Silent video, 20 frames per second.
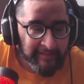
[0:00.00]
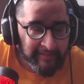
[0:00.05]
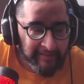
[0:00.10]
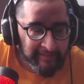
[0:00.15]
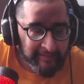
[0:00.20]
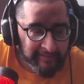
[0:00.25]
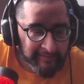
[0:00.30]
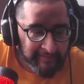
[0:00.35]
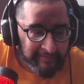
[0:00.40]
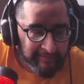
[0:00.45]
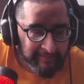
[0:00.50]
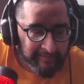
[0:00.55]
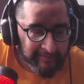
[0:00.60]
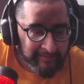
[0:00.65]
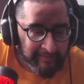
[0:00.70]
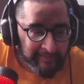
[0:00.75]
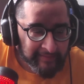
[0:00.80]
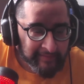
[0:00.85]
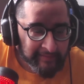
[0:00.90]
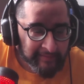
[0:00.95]

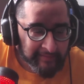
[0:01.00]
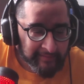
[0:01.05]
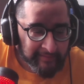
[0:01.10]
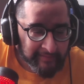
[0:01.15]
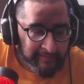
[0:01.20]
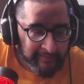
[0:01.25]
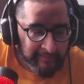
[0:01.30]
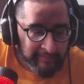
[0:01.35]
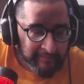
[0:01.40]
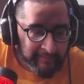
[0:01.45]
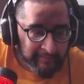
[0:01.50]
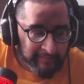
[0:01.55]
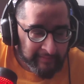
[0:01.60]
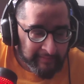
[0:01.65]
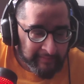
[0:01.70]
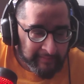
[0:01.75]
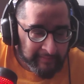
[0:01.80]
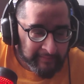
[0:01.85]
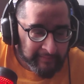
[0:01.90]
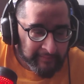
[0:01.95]

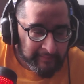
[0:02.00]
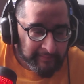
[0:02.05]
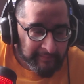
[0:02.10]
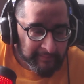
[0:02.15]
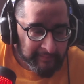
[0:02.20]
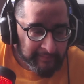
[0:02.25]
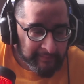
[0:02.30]
(no one is talking)